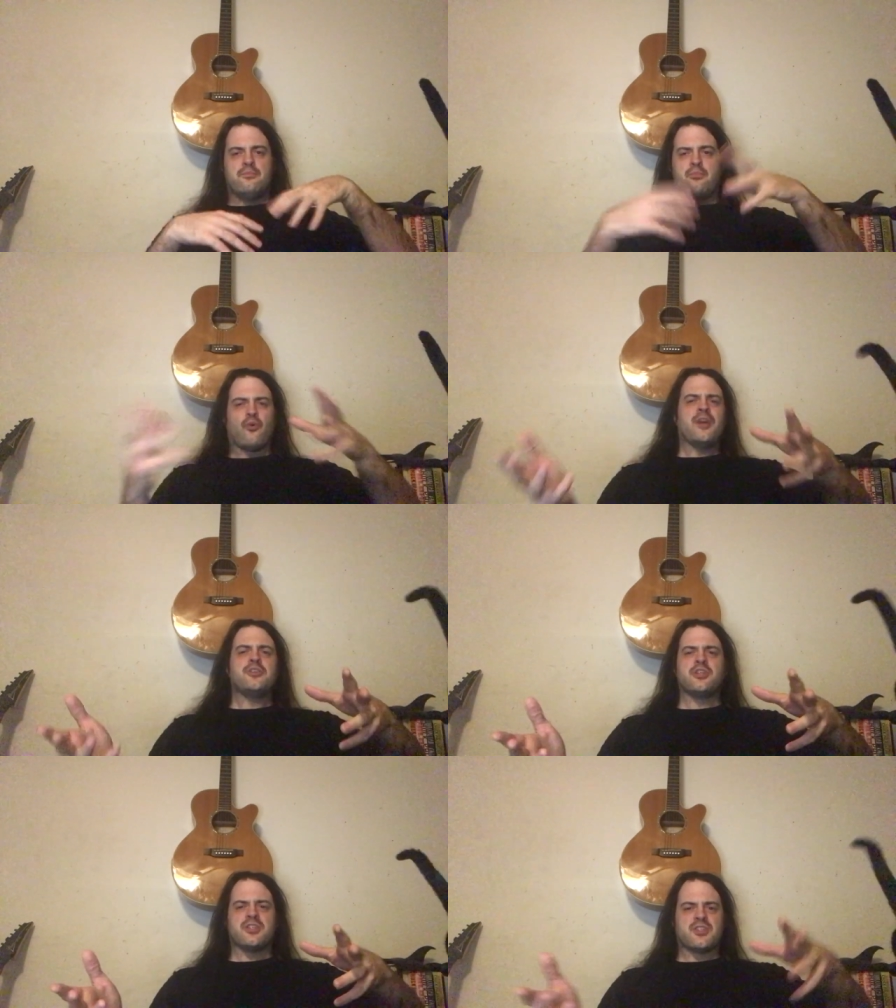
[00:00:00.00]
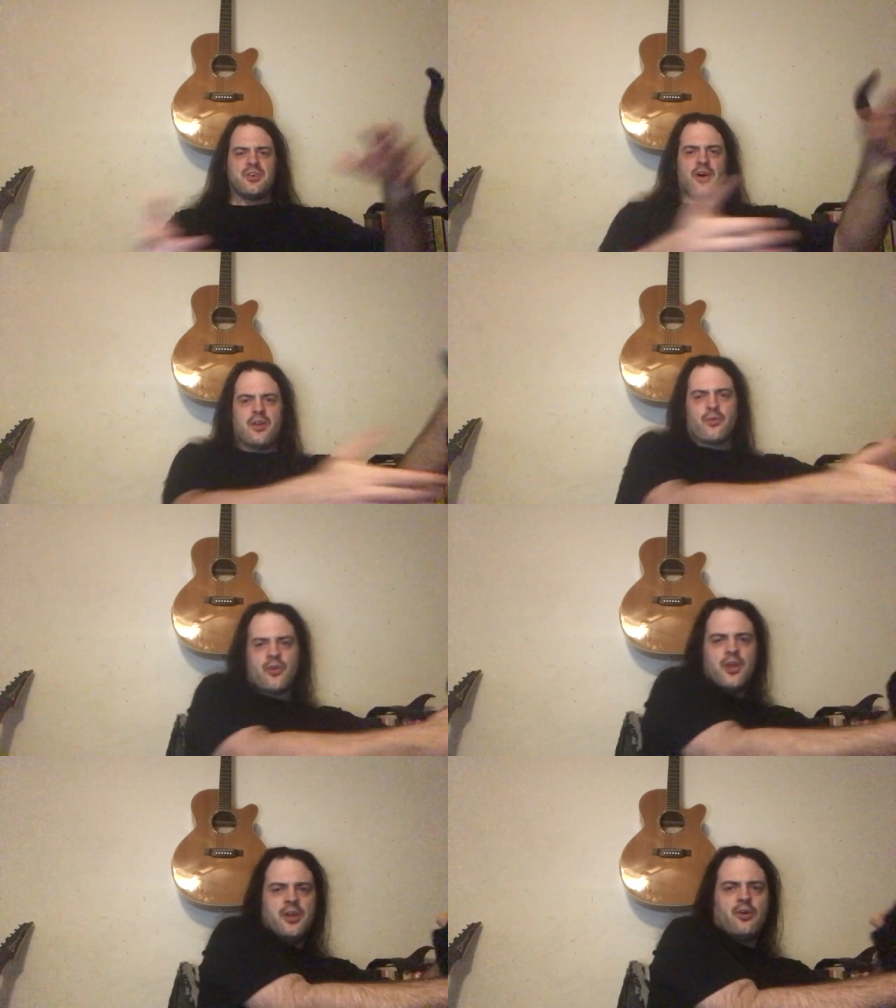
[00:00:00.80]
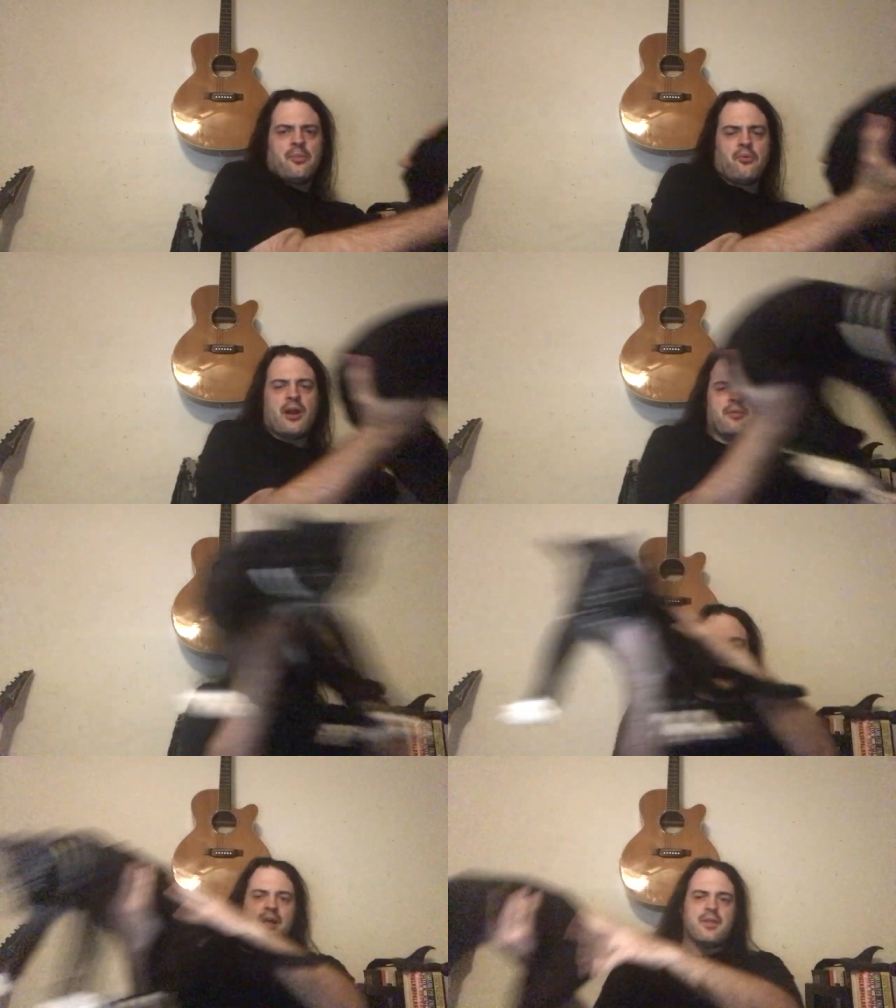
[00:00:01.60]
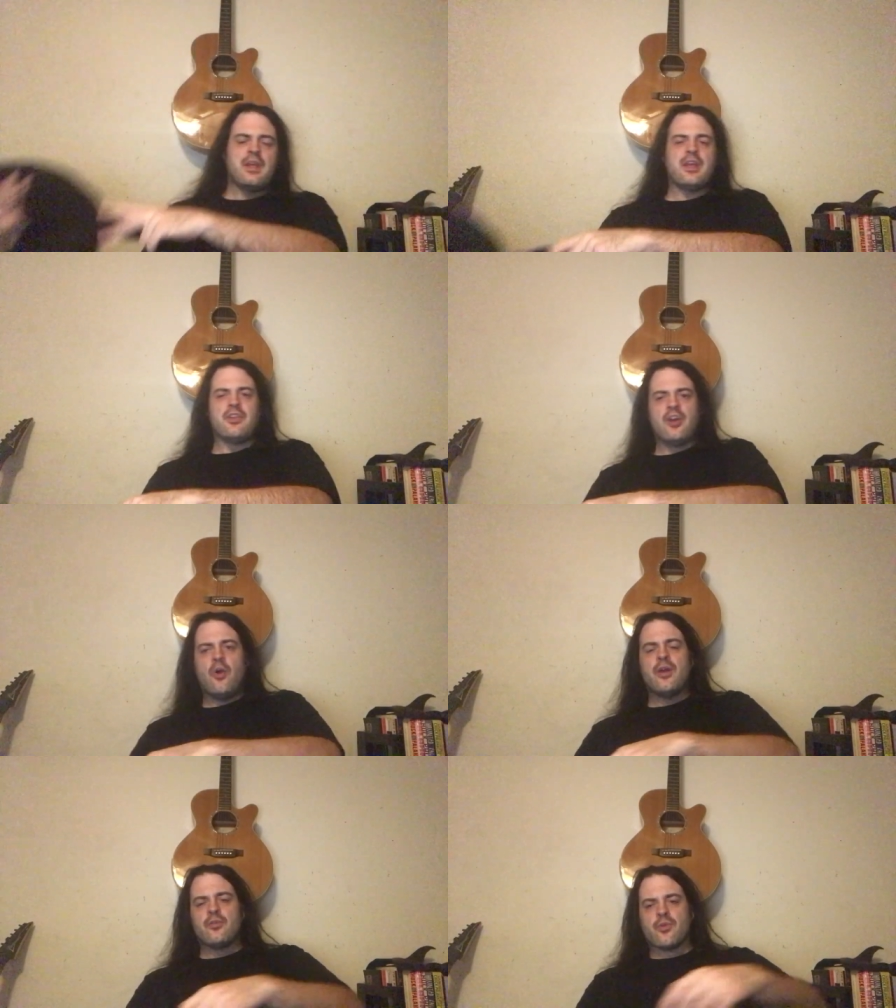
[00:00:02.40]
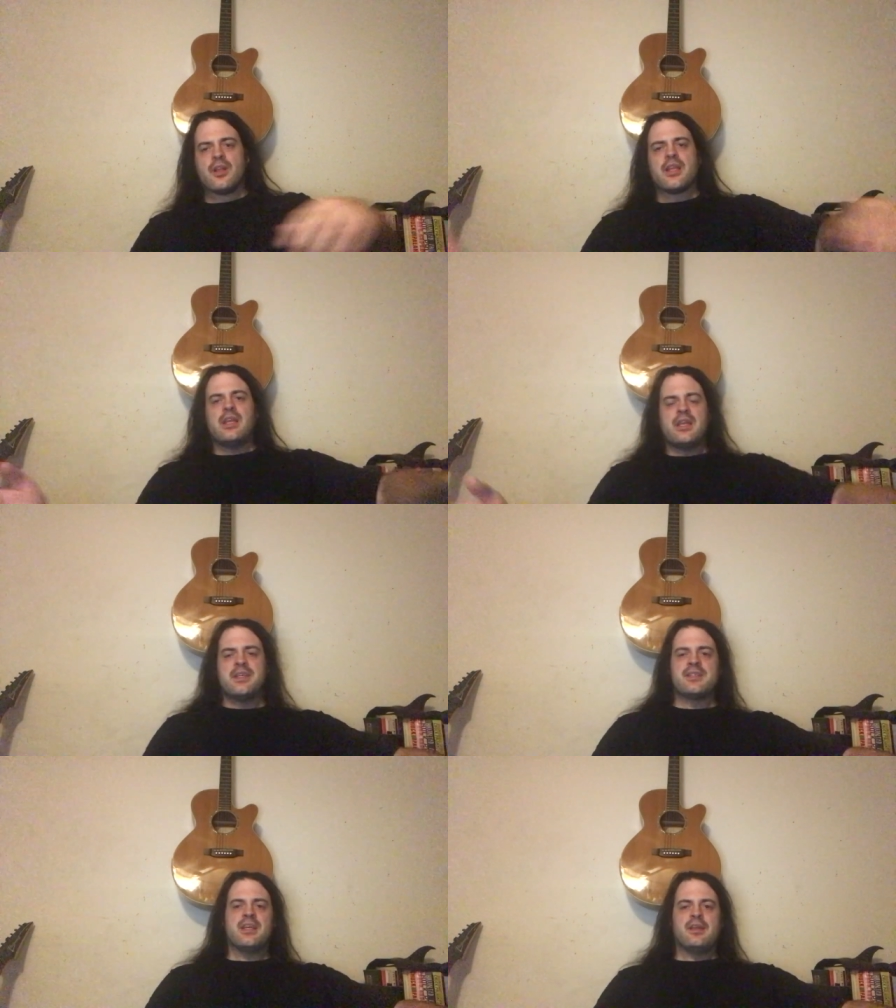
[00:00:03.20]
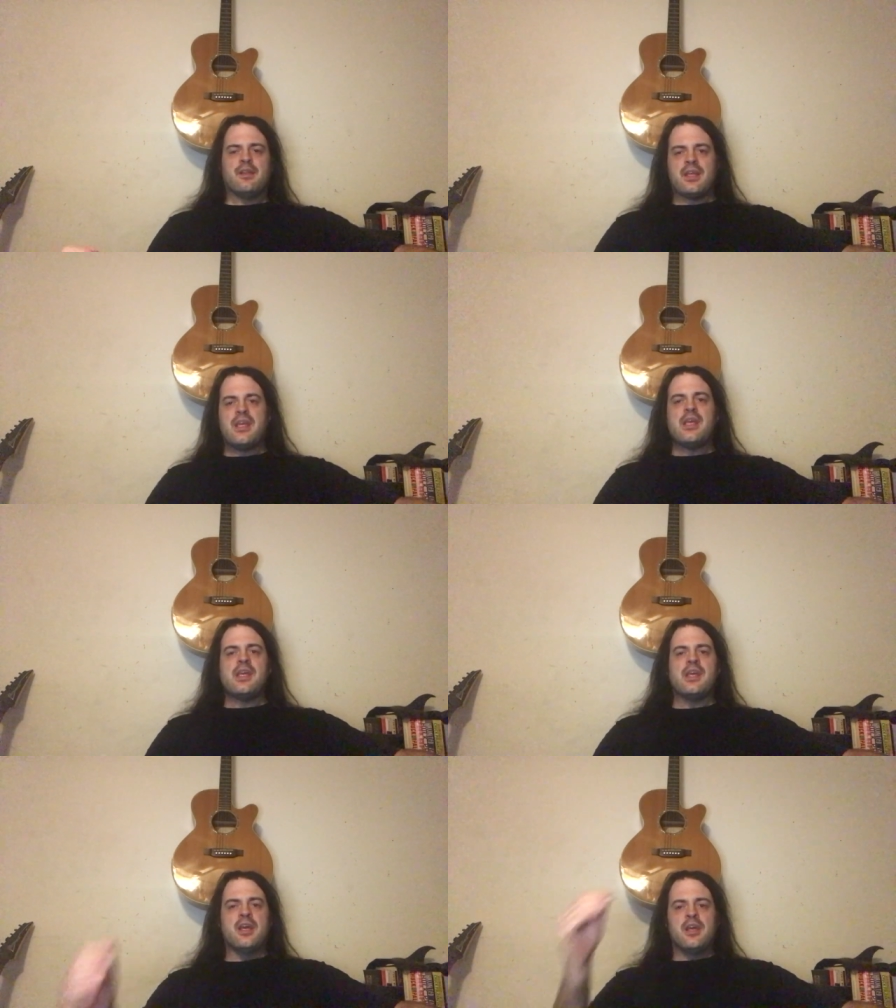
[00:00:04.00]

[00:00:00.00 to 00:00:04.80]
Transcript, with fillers: prejudiced thought or or problematic thinking. No, it really is the key.